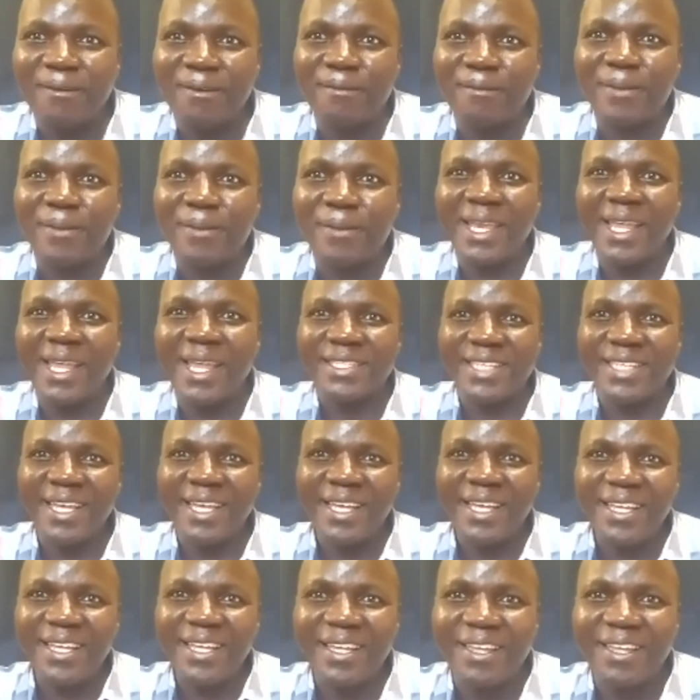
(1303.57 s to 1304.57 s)
Malaza,
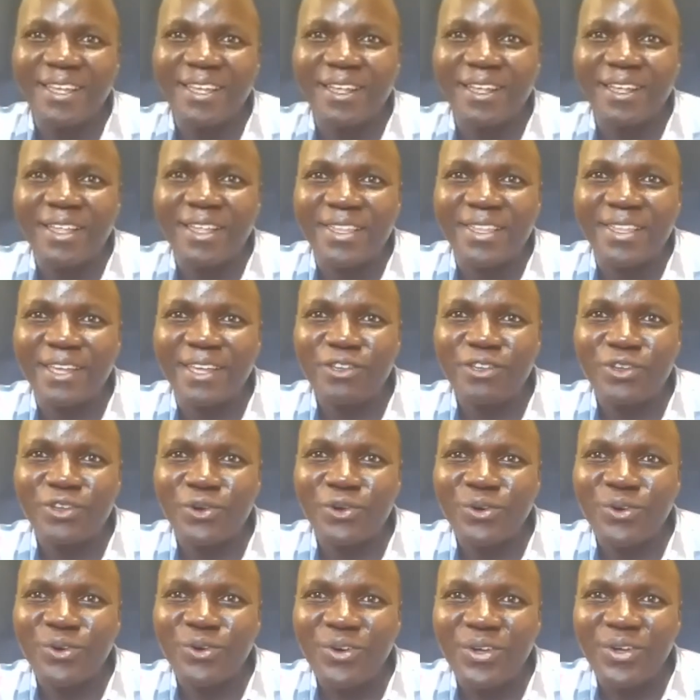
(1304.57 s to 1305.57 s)
thank
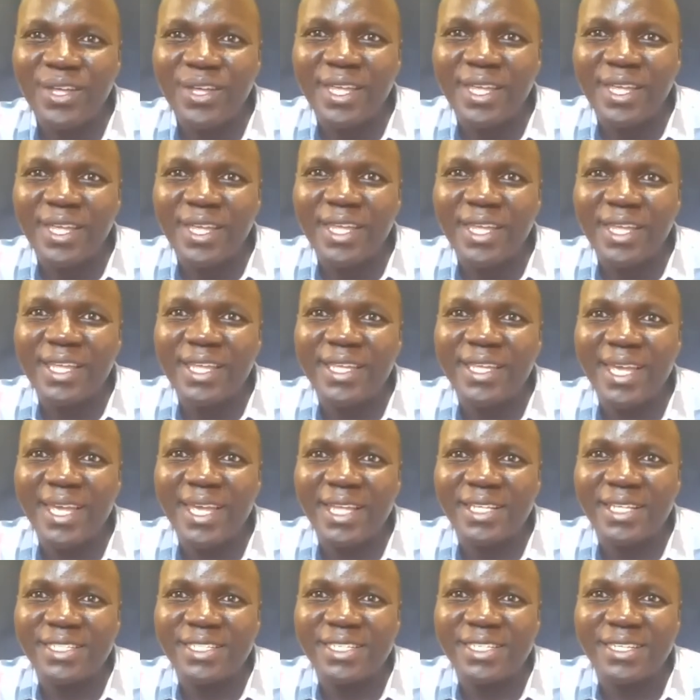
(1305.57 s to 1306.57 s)
you.
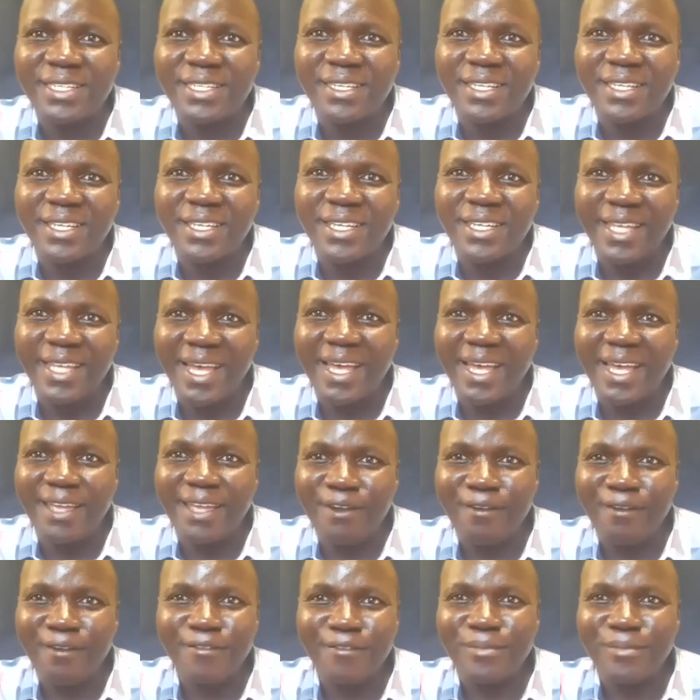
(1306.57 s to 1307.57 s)
Yes, yeah,
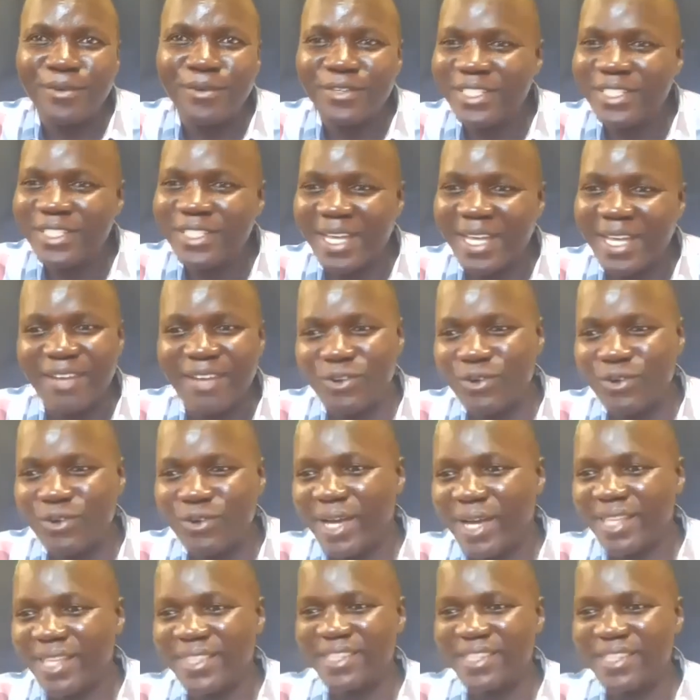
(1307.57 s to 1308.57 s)
everybody, yeah, no,
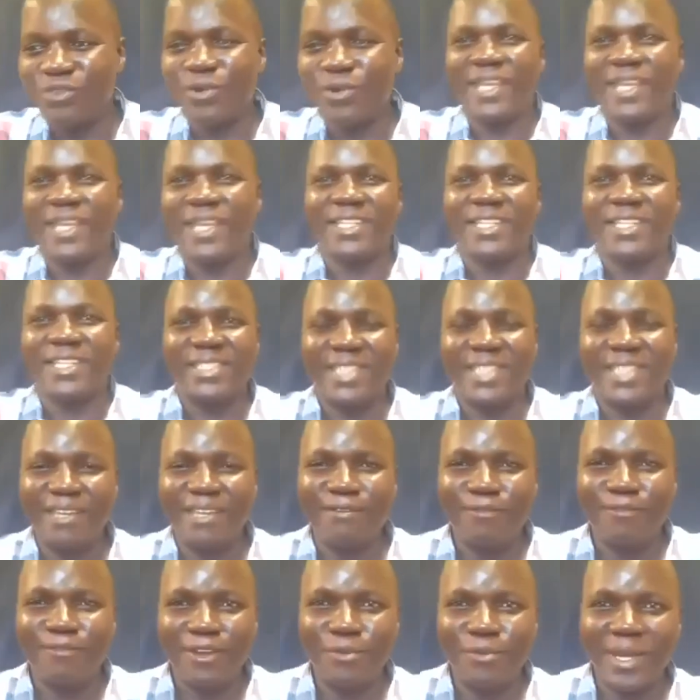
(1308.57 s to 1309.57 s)
I think you understand
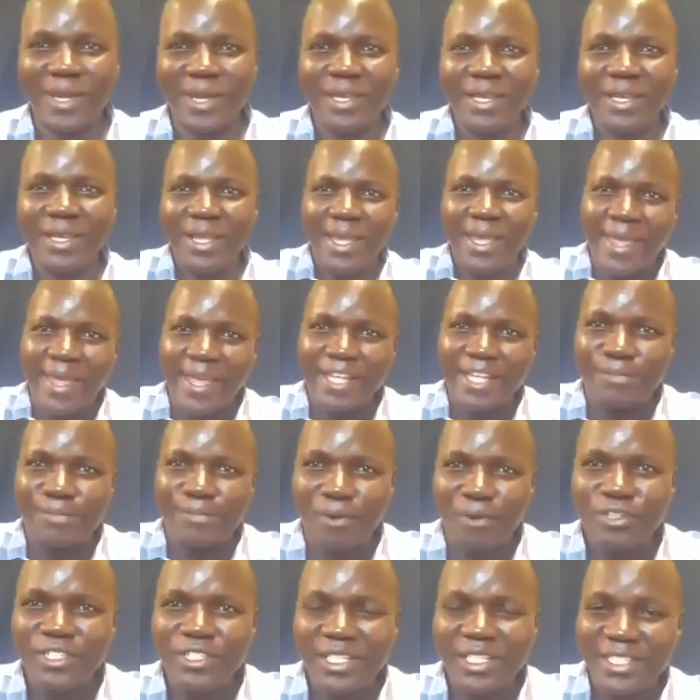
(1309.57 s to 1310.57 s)
very well. A
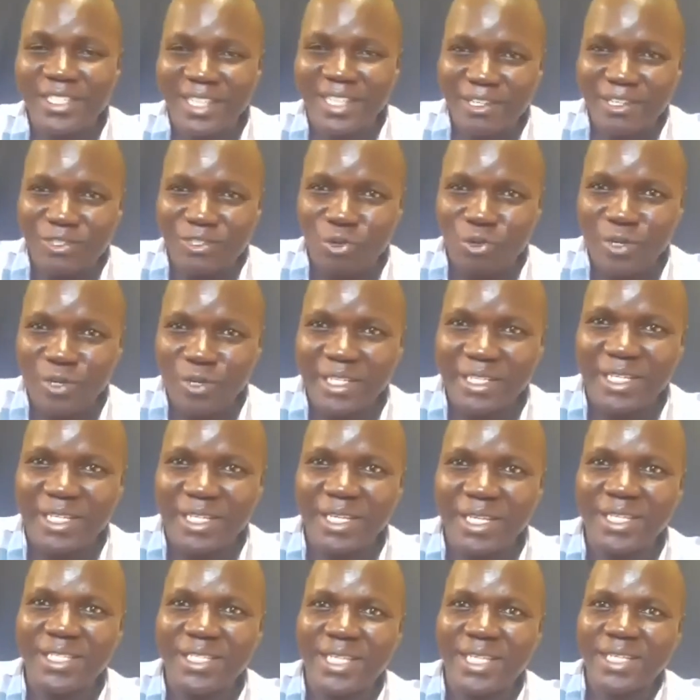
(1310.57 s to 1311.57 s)
sponge is a solid.
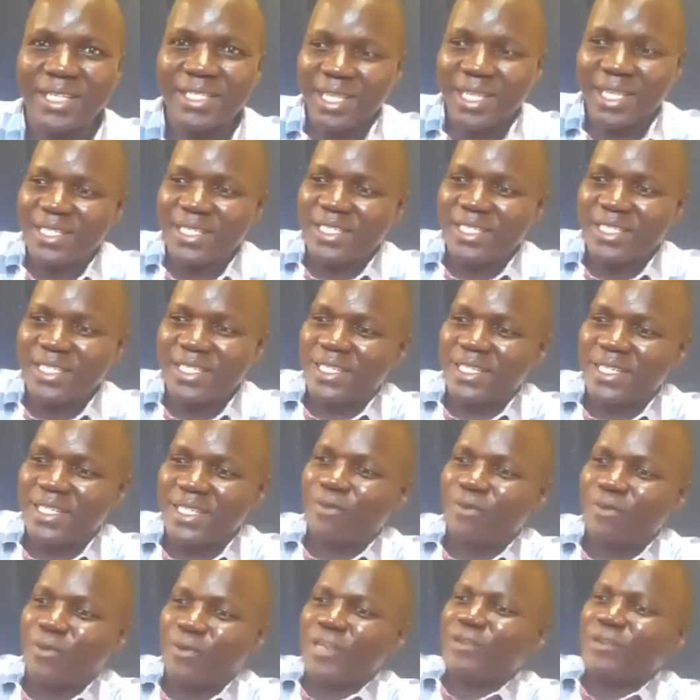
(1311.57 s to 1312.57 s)
It's just that
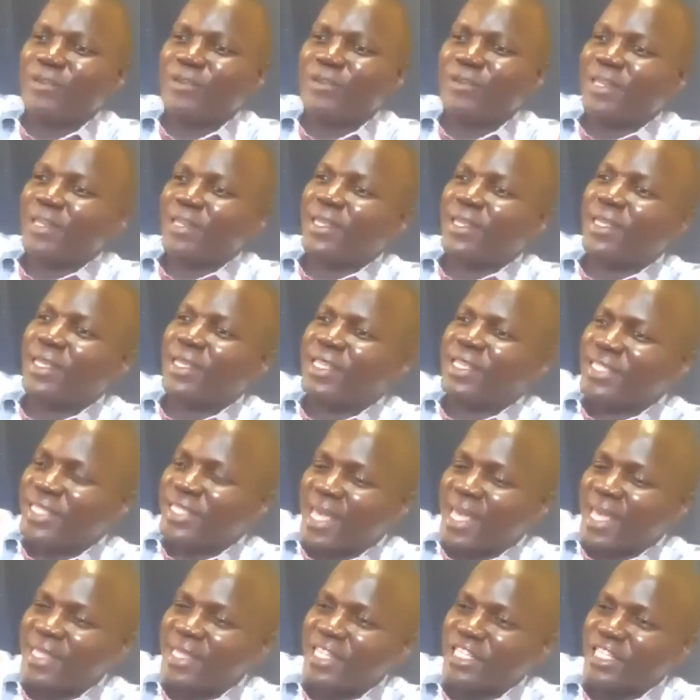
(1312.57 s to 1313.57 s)
when
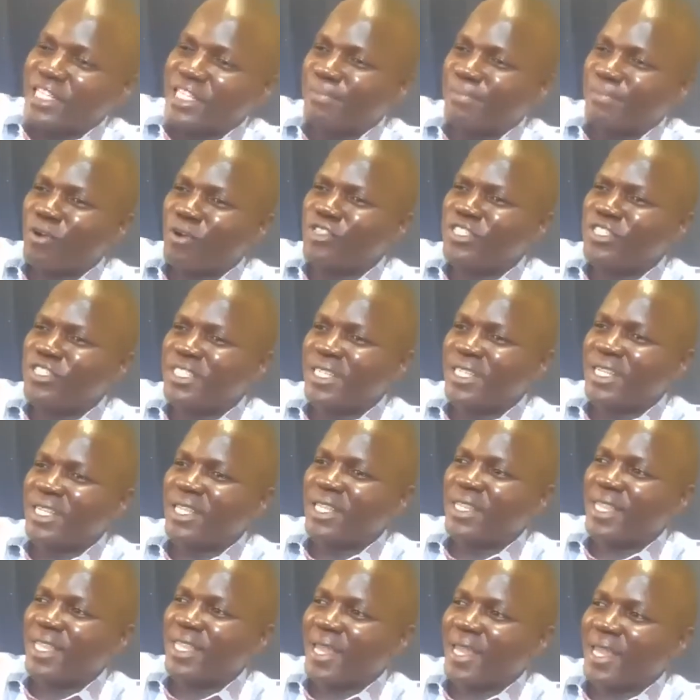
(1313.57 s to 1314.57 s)
inside the sponge,
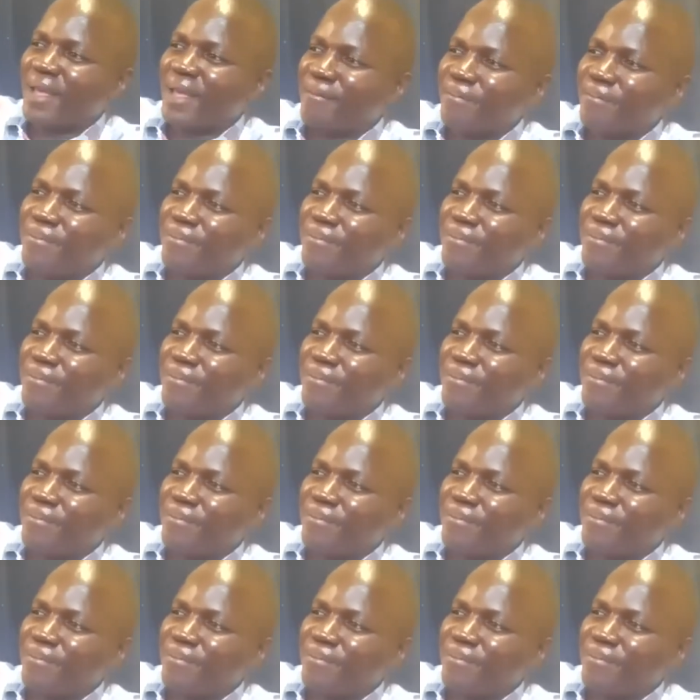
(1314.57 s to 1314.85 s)
there are